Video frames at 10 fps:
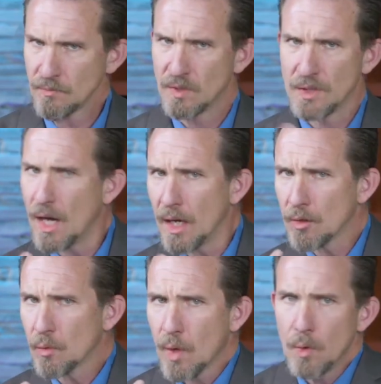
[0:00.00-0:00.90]
not
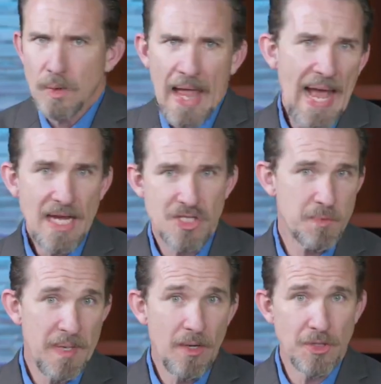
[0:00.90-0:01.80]
grow lax
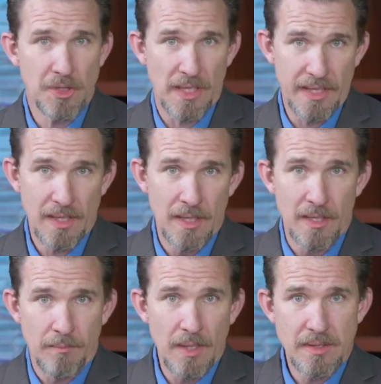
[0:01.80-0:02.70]
spiritually,
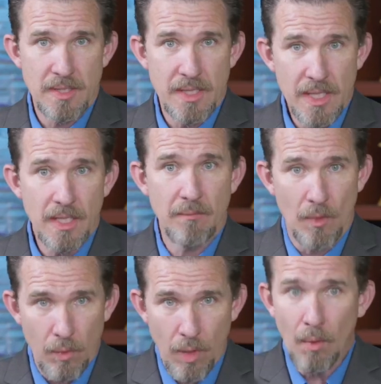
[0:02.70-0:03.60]
but to keep
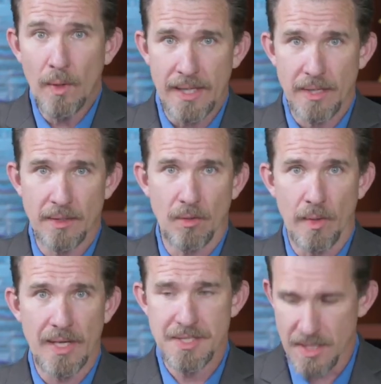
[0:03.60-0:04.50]
growing in the
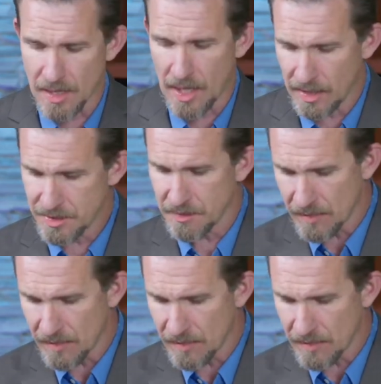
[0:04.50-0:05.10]
grace and knowledge of